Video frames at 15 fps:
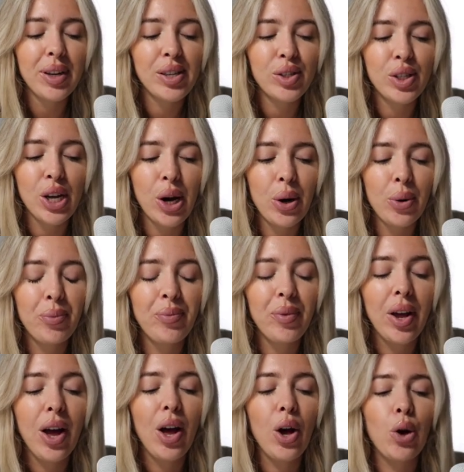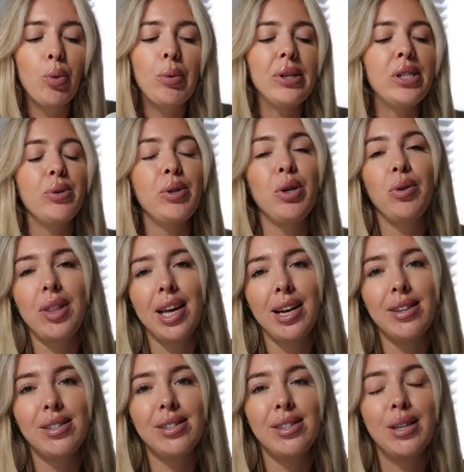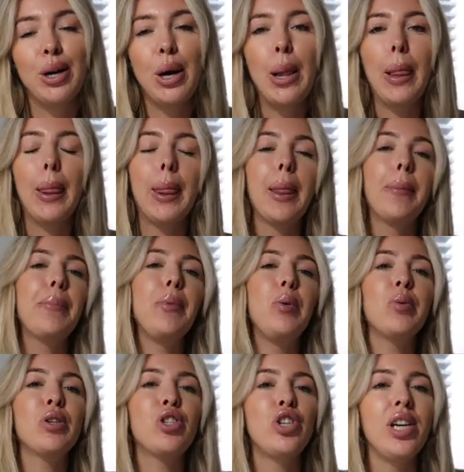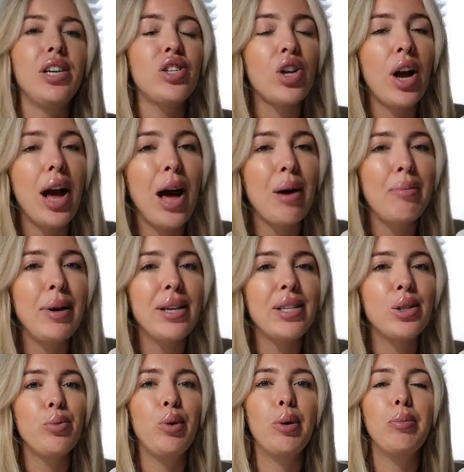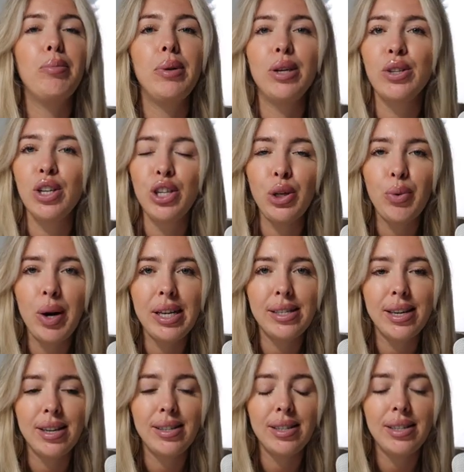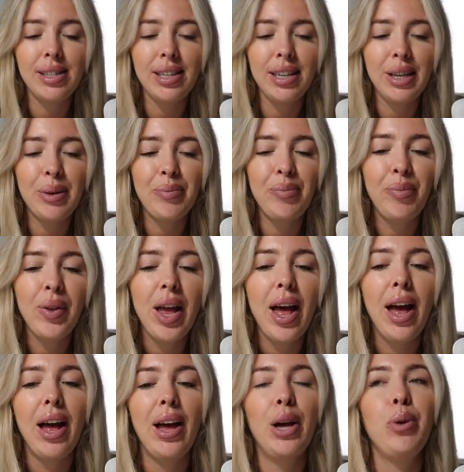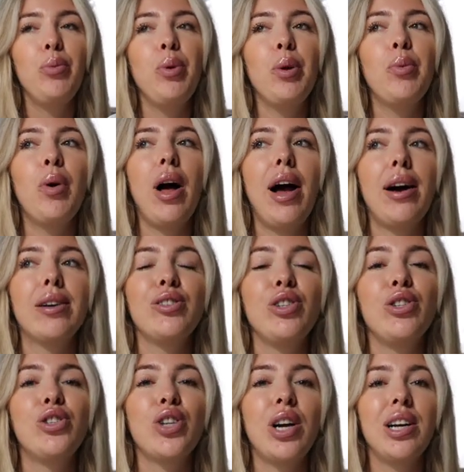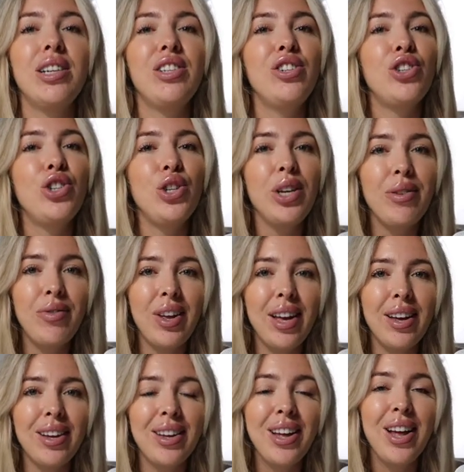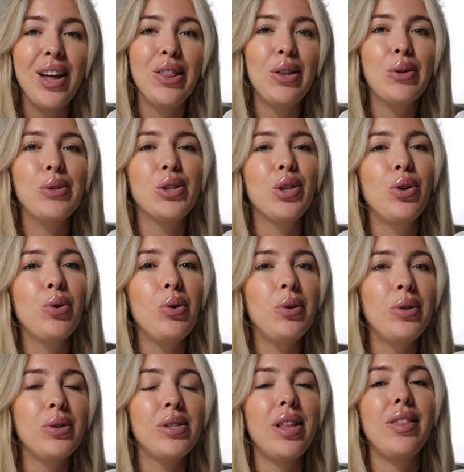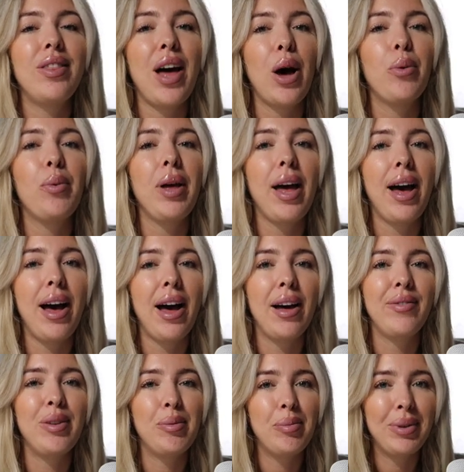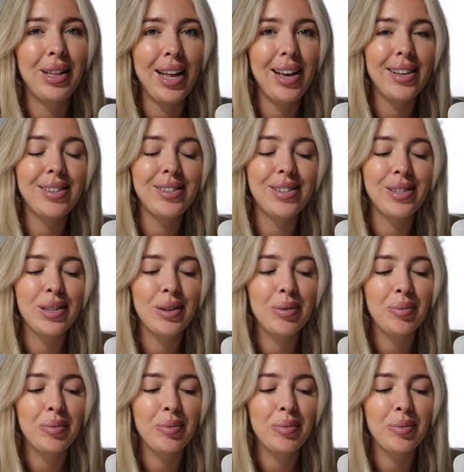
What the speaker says: So once we do this, we will change our habits, we'll build a new identity, and we will actually start achieving those goals that we have in place.